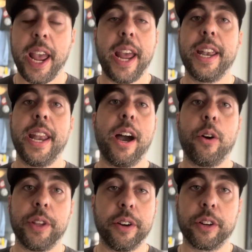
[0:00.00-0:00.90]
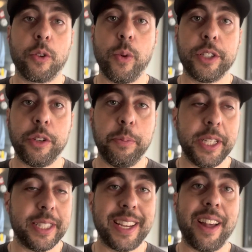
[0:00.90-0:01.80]
and now they're going to be
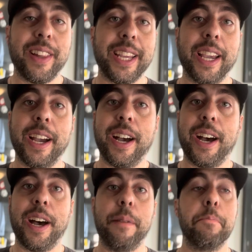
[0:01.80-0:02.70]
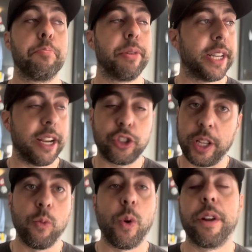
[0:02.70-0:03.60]
selling
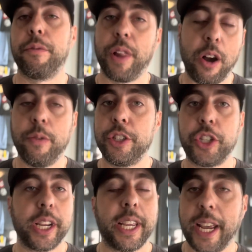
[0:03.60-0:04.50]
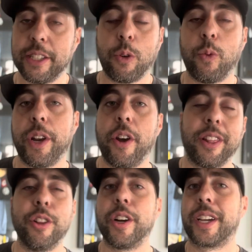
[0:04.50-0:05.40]
potentially one of Vlahovic and Chiesa, whatnot.
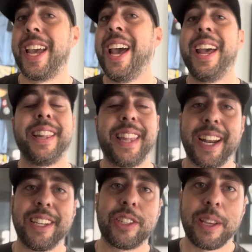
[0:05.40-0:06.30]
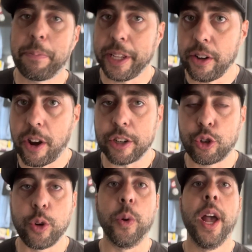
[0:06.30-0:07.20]
Look, that is simply not true.